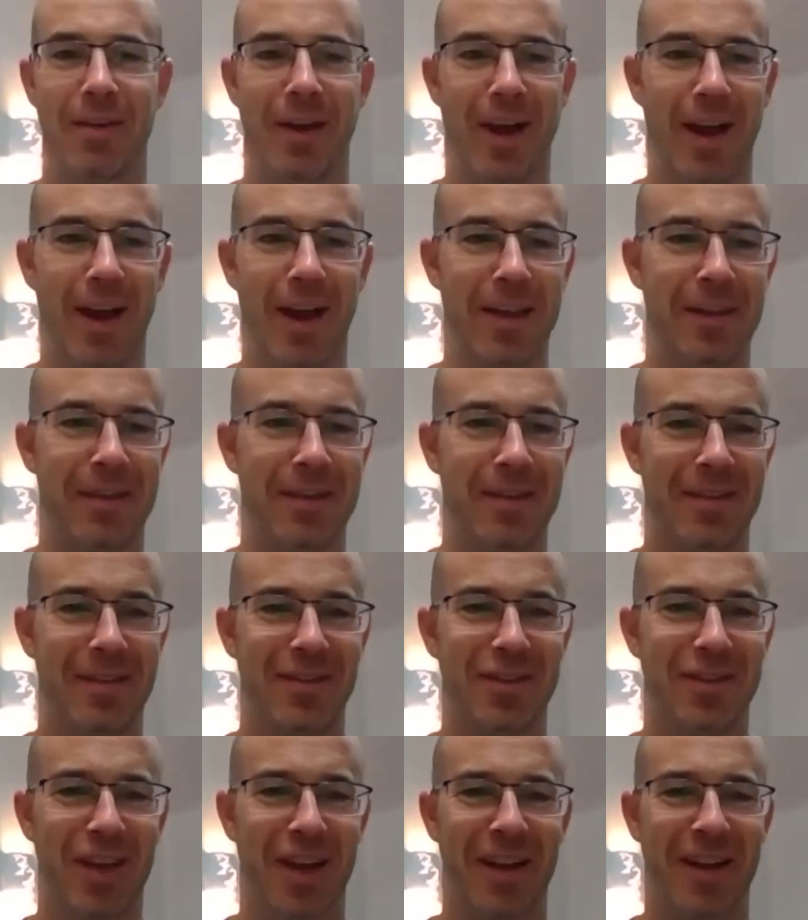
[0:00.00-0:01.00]
Hi,
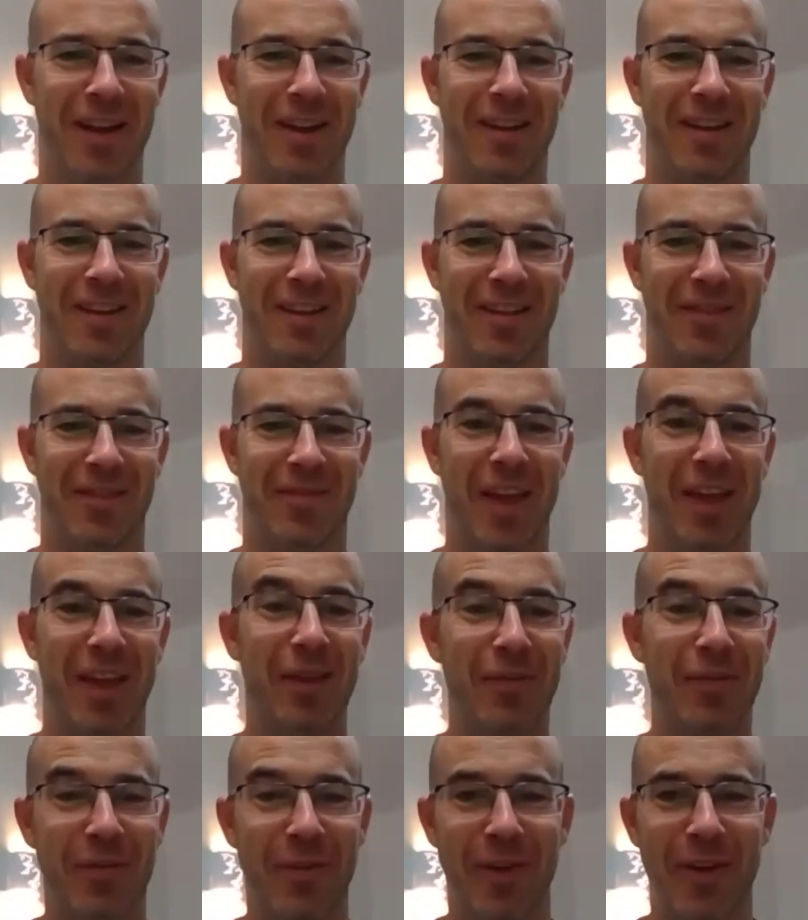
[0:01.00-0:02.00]
Shannon. Thank
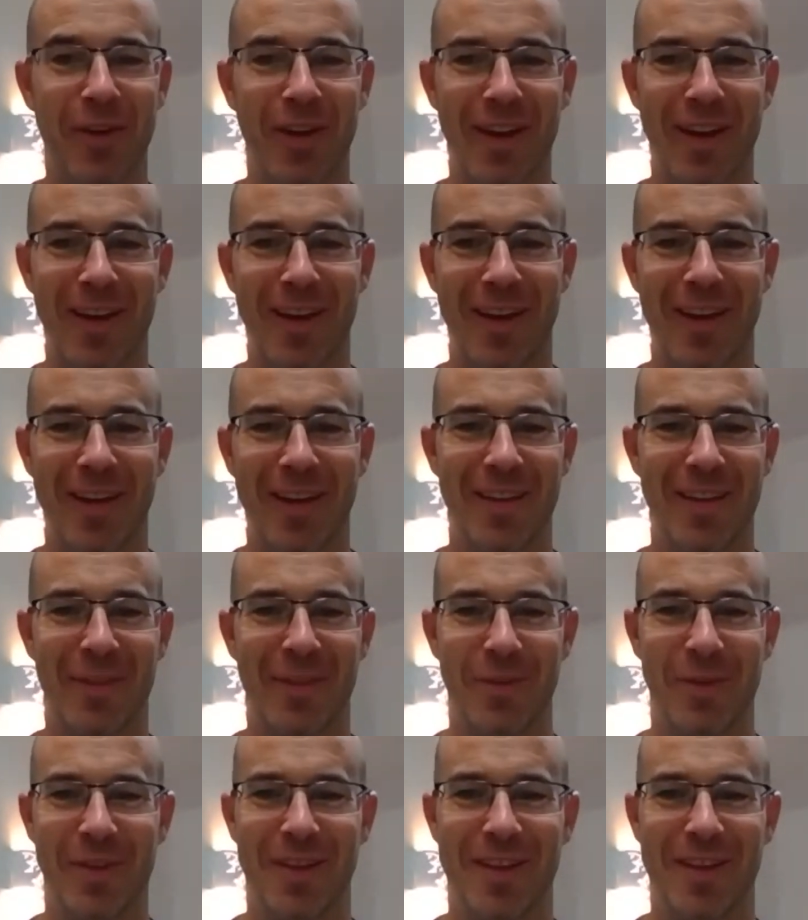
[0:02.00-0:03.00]
you for
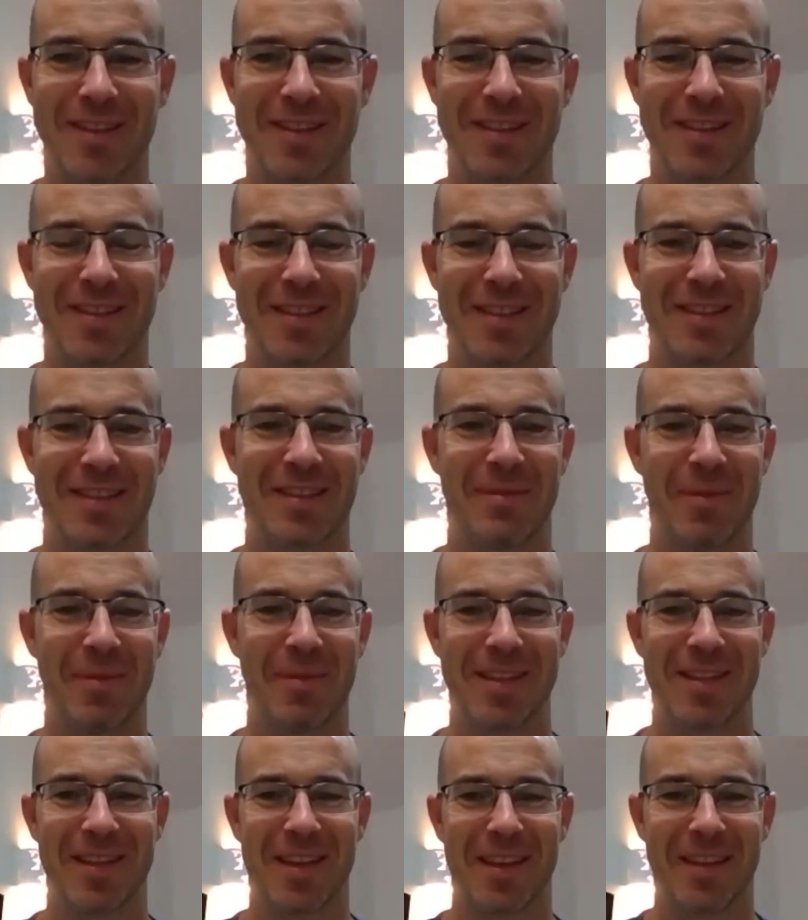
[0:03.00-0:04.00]
doing this. This is
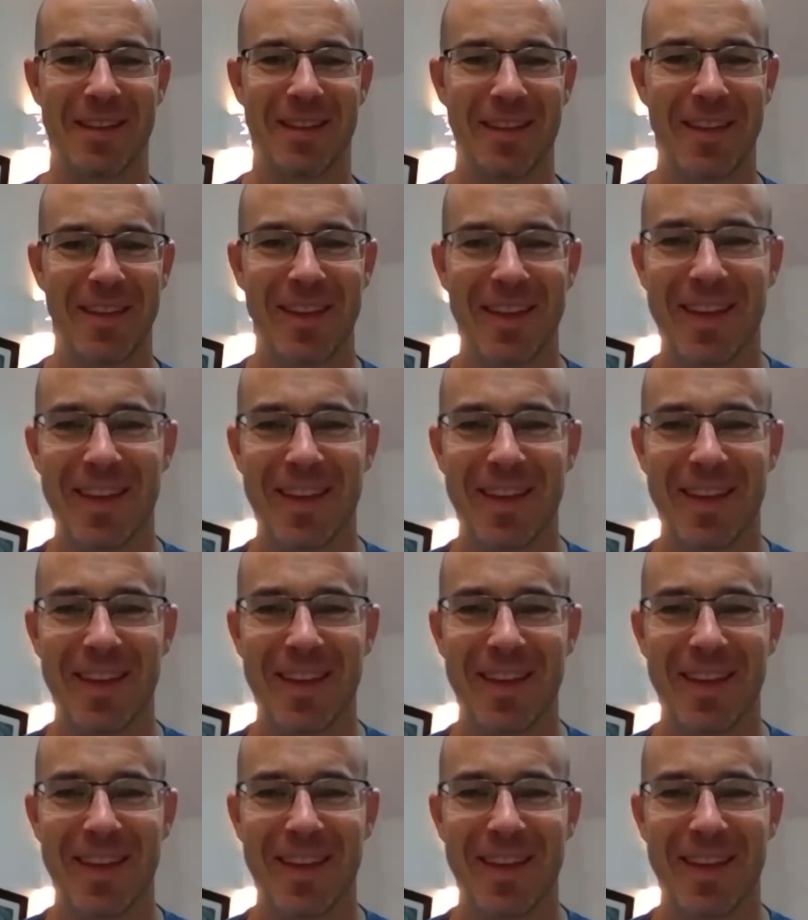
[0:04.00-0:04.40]
amazing.